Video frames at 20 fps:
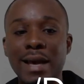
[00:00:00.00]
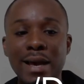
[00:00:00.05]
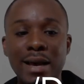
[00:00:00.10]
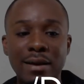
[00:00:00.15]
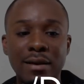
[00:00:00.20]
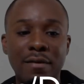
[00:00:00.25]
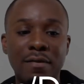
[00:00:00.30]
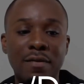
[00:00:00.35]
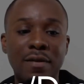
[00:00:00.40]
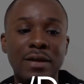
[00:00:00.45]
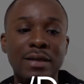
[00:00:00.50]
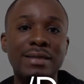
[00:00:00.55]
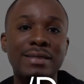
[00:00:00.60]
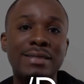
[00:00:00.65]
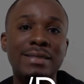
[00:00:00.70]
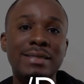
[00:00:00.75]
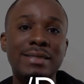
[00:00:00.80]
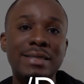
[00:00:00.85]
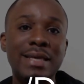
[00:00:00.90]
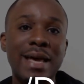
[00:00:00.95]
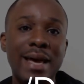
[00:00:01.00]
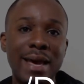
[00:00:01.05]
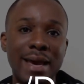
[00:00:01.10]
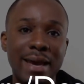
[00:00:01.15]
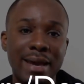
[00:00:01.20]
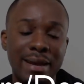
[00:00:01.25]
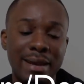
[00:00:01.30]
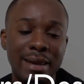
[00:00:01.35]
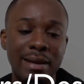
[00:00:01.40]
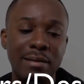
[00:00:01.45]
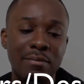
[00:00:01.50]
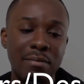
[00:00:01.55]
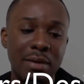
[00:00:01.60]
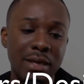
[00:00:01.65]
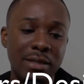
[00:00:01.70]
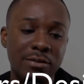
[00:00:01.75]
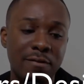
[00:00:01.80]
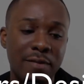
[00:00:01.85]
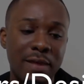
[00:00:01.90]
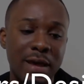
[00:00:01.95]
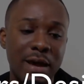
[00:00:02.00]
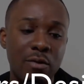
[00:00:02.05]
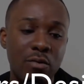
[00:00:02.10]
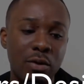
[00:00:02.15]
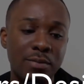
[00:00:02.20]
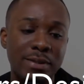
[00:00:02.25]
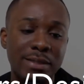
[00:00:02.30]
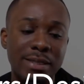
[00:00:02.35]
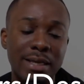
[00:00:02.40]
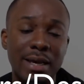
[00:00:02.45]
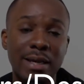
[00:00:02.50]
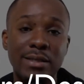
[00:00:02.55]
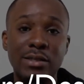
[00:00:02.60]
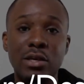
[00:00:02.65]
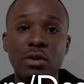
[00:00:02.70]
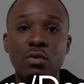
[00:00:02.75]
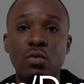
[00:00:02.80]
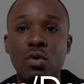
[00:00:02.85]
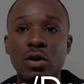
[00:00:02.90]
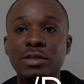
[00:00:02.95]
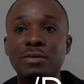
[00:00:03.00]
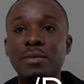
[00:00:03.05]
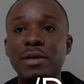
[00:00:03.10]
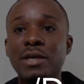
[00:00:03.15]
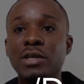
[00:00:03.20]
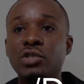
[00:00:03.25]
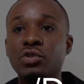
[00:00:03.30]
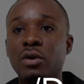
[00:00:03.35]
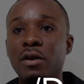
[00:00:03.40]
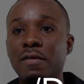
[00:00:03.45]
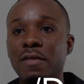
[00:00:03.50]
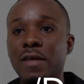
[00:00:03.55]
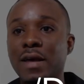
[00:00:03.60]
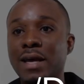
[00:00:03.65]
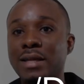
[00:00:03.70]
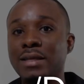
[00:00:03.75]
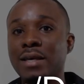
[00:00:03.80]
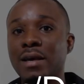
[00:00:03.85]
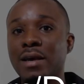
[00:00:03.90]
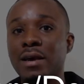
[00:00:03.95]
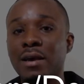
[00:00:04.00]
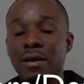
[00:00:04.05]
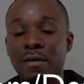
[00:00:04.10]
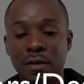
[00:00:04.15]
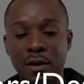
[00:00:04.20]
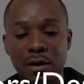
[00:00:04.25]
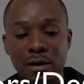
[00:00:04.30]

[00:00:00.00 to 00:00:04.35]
and the design element of that website. So you want to make sure that the